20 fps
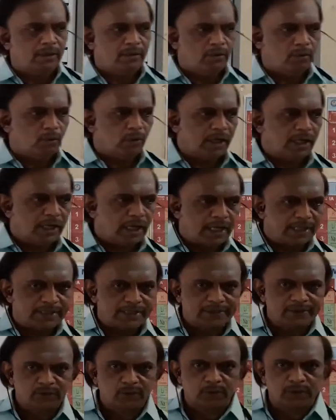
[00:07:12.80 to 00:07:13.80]
while
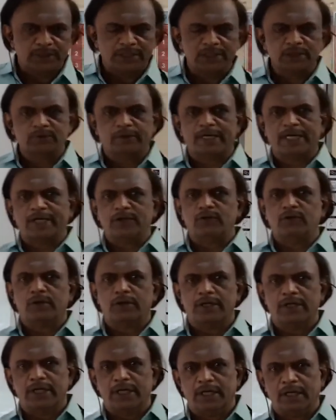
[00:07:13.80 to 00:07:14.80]
other soldiers were
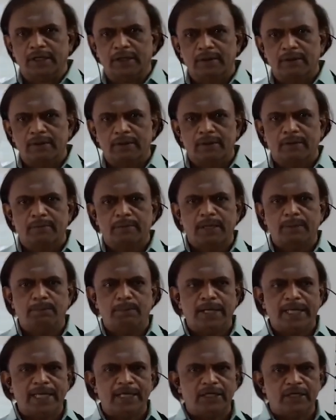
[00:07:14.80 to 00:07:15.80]
enjoying by
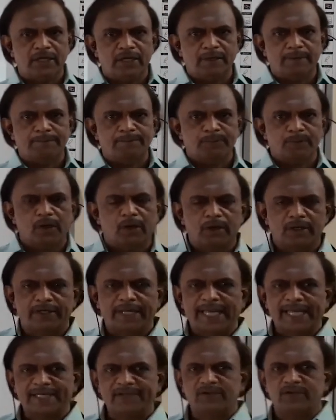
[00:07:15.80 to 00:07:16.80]
playing or
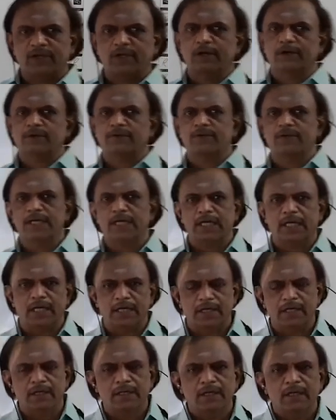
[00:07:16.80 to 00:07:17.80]
dancing or
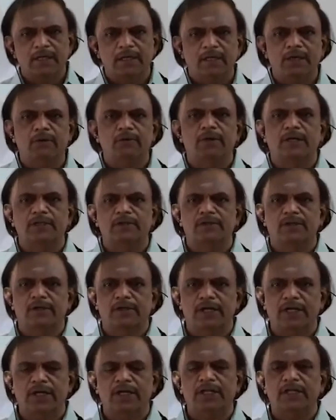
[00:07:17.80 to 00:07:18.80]
singing, he was
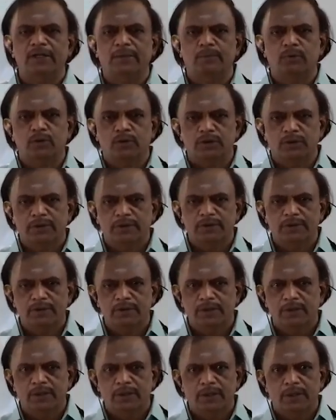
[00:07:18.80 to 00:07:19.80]
reading a book.
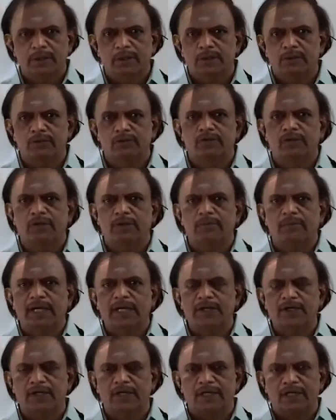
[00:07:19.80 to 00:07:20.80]
You see, my
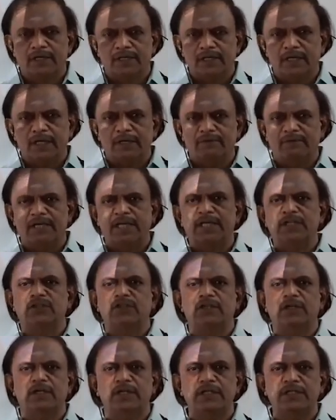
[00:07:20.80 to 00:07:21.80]
dear village
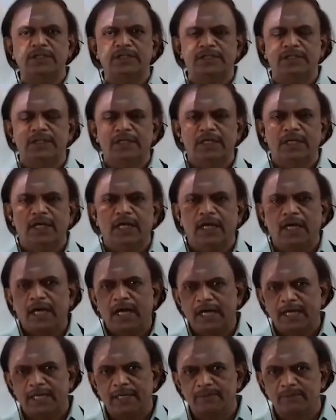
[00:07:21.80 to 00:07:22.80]
girls,
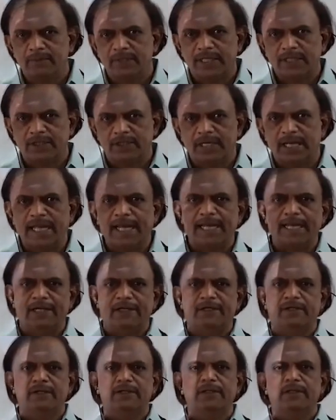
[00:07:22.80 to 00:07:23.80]
I am that lad.